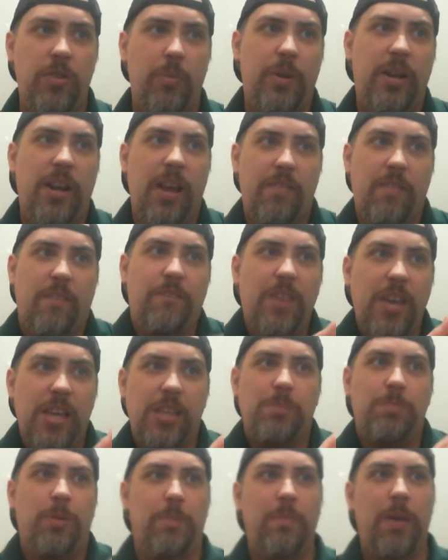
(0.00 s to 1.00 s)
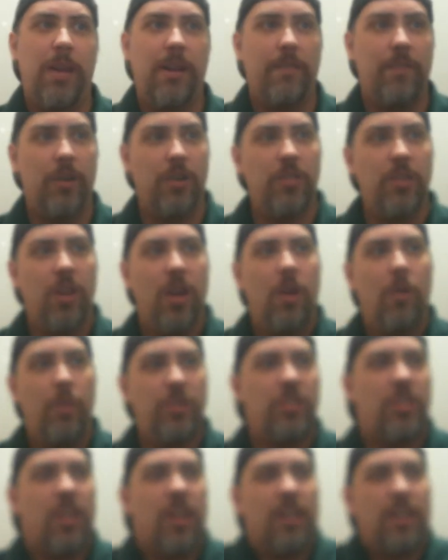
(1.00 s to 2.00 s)
Are we going to have a Facebook metaverse,
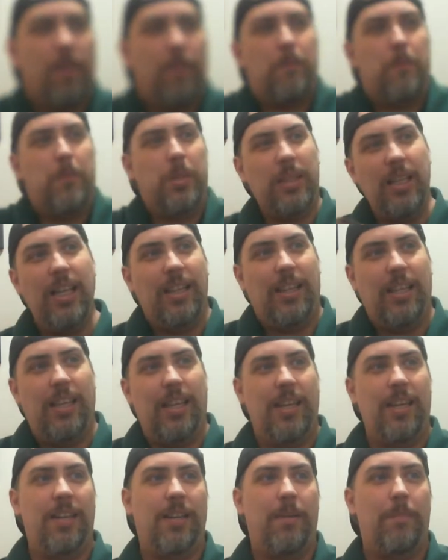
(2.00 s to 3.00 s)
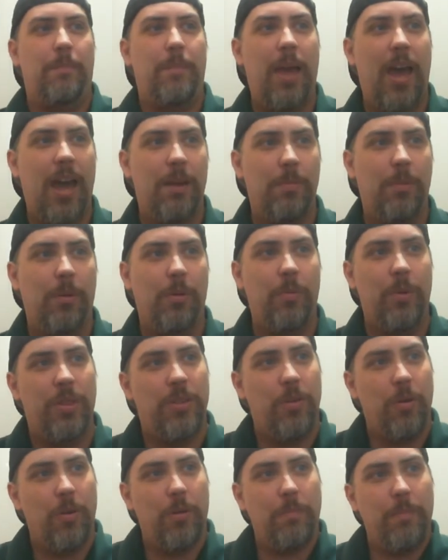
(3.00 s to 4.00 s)
which is completely incompatible
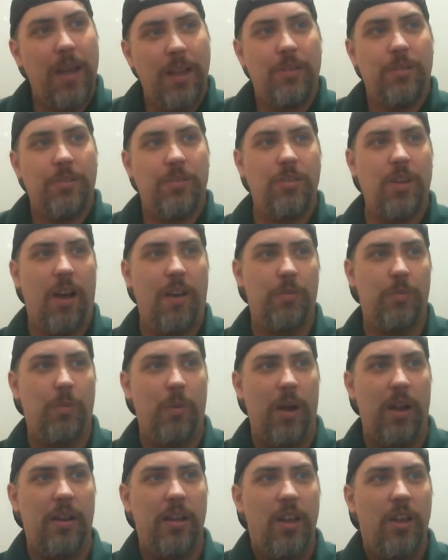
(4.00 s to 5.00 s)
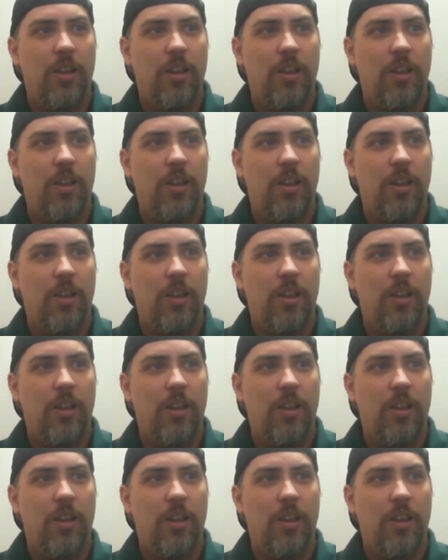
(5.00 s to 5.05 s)
with your Microsoft one?